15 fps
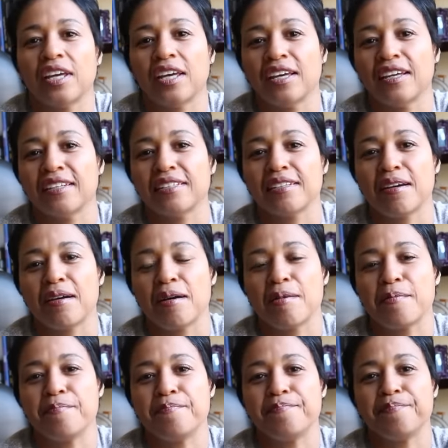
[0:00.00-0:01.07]

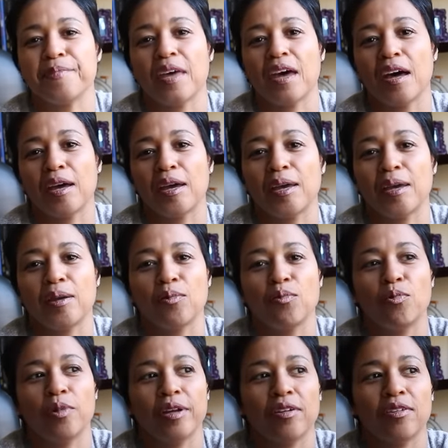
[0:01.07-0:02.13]
And I
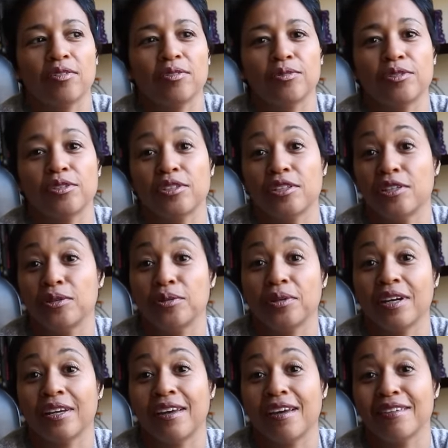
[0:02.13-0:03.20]
will see you
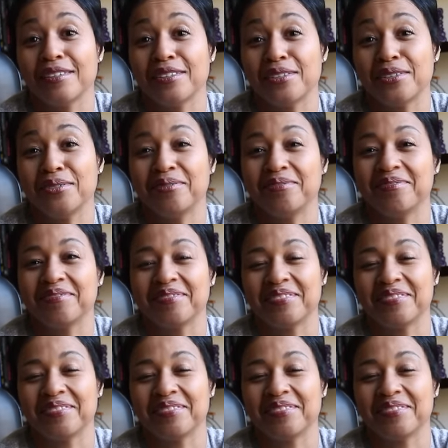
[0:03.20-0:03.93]
again soon.